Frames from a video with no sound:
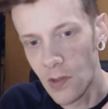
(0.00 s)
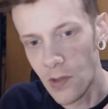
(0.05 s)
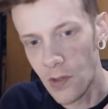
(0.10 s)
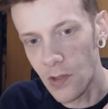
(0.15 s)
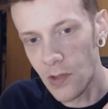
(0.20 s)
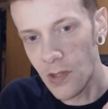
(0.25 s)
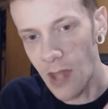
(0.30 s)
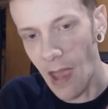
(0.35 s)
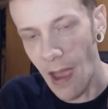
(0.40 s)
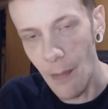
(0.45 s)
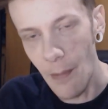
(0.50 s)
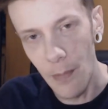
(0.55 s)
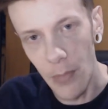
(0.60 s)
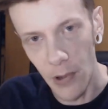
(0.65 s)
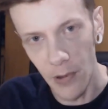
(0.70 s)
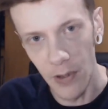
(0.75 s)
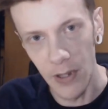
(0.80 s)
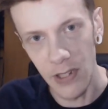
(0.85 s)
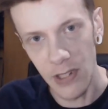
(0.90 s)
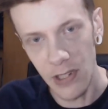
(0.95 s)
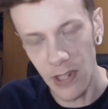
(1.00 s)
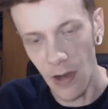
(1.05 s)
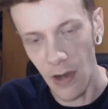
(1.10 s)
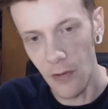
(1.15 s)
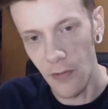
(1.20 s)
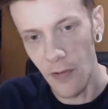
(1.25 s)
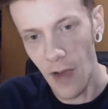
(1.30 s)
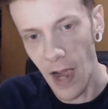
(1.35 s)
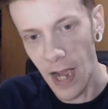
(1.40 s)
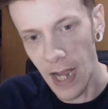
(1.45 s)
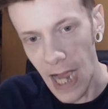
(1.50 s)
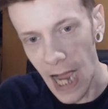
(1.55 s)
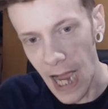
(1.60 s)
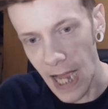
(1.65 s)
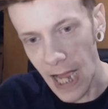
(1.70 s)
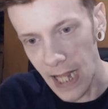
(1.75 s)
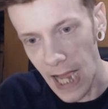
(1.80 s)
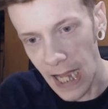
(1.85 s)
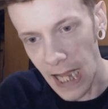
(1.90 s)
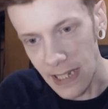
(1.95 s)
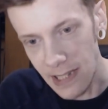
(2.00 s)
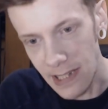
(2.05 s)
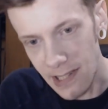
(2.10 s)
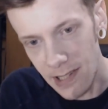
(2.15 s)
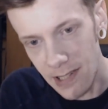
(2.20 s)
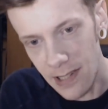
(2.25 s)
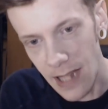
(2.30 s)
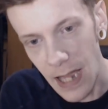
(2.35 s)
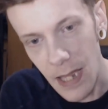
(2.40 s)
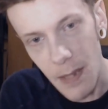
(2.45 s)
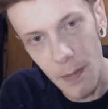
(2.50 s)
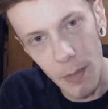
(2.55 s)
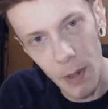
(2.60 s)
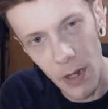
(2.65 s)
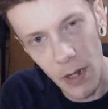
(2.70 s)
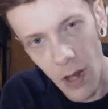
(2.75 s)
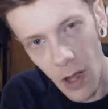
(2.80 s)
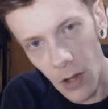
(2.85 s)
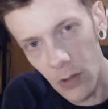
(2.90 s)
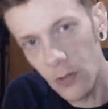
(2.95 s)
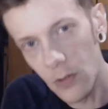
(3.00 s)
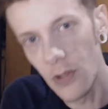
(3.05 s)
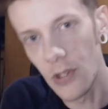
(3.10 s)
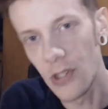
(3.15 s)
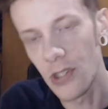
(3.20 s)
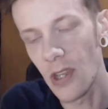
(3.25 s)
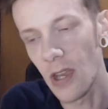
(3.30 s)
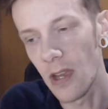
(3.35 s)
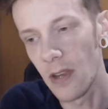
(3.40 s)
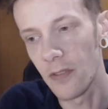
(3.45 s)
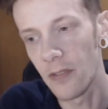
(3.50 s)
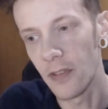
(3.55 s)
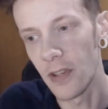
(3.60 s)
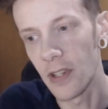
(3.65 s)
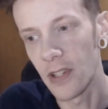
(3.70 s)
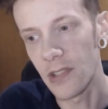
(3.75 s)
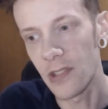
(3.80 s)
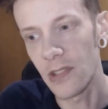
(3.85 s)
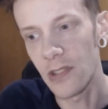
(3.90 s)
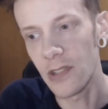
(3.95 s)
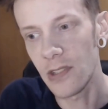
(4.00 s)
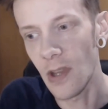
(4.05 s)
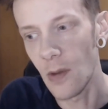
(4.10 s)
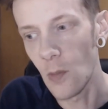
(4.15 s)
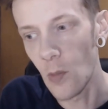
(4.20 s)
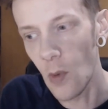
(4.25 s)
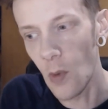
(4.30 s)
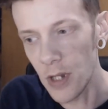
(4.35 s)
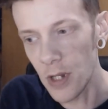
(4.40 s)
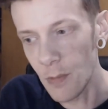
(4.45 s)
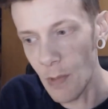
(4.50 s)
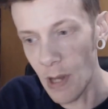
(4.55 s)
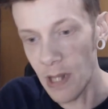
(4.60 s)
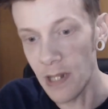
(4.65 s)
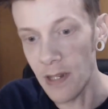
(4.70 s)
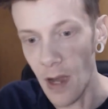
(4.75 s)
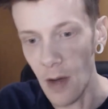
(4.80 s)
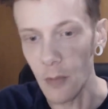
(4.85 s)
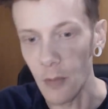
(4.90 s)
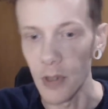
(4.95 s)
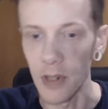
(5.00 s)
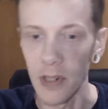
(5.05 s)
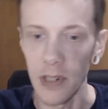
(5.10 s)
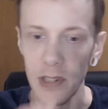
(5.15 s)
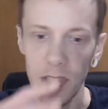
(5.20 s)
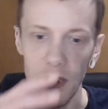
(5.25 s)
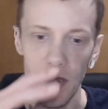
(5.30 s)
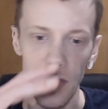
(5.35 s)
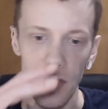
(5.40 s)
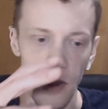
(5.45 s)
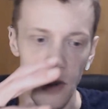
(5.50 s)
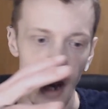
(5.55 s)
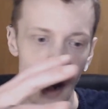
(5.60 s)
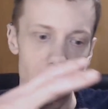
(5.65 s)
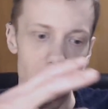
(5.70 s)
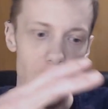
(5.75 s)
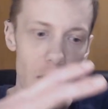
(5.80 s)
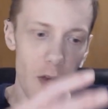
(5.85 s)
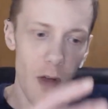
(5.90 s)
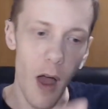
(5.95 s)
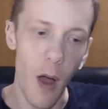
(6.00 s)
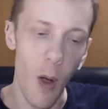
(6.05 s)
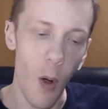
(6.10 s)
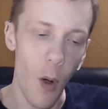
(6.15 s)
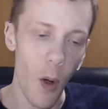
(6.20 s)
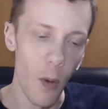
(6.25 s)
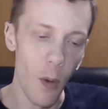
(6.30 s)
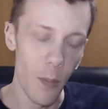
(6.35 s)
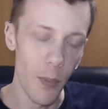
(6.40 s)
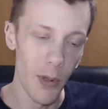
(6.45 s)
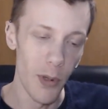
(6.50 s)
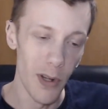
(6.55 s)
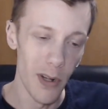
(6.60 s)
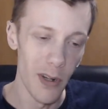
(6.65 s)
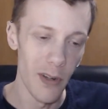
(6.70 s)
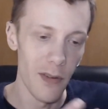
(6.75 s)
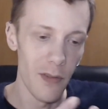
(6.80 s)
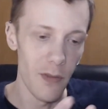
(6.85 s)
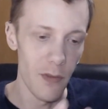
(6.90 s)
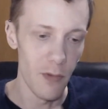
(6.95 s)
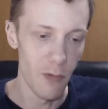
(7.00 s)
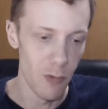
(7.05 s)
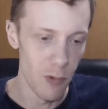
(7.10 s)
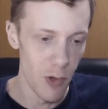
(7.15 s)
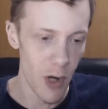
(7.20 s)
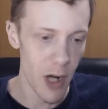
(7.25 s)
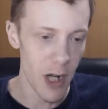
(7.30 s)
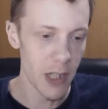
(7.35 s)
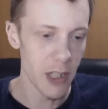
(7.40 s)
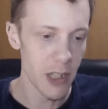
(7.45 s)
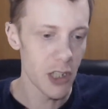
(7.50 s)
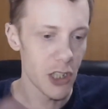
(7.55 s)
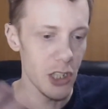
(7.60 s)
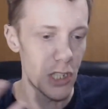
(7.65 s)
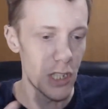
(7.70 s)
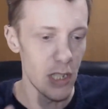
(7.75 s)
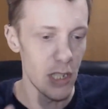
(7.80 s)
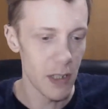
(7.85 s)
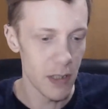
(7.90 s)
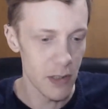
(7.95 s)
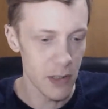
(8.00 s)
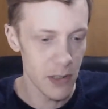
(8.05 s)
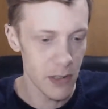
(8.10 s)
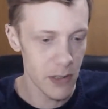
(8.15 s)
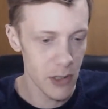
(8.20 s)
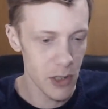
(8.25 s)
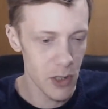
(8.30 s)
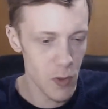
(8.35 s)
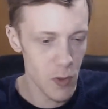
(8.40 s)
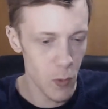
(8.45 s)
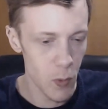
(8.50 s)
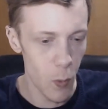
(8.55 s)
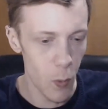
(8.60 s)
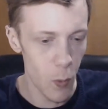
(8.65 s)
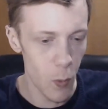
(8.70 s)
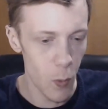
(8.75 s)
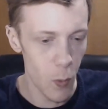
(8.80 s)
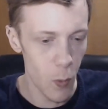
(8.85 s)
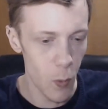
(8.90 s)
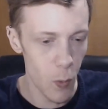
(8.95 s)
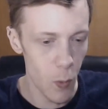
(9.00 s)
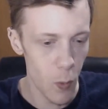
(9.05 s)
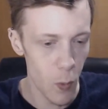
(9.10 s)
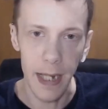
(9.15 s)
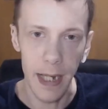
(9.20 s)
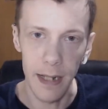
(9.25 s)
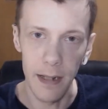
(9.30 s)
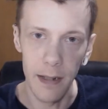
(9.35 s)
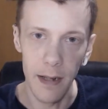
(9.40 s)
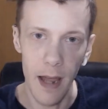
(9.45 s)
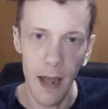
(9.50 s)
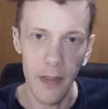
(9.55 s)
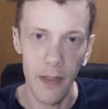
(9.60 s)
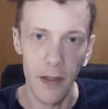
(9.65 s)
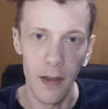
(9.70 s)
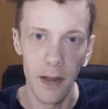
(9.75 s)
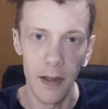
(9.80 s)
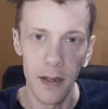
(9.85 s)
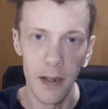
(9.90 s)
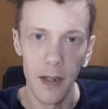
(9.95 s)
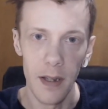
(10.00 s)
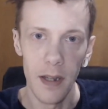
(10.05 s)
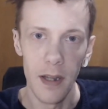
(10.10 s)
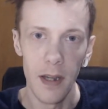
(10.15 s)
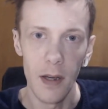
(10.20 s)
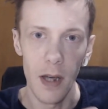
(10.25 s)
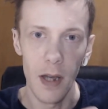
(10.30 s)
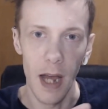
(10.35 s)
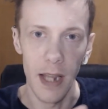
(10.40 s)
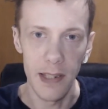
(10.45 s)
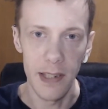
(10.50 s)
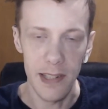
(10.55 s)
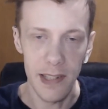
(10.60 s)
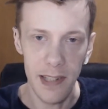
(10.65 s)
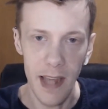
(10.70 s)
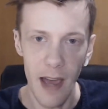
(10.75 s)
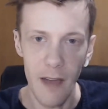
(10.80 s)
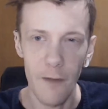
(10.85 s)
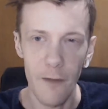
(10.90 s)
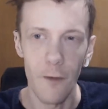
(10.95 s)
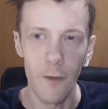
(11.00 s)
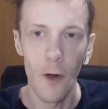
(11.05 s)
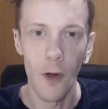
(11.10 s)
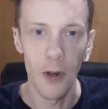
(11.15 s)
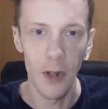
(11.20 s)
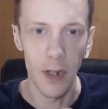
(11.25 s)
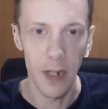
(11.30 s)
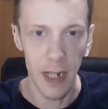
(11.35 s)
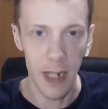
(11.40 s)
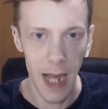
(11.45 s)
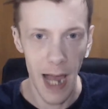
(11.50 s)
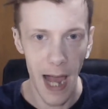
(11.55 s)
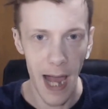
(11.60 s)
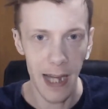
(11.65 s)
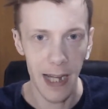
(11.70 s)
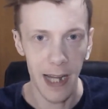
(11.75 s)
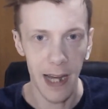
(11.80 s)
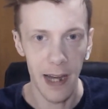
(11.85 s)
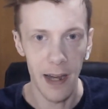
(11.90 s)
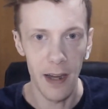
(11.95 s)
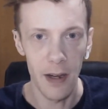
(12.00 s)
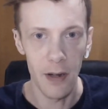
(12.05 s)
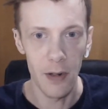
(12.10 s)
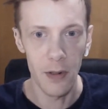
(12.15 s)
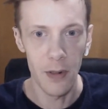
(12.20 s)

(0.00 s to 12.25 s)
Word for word: temper itself and, and, and stay below the surface. So what you end up with is this opulent, rich, suede-like leather and saffron and cacao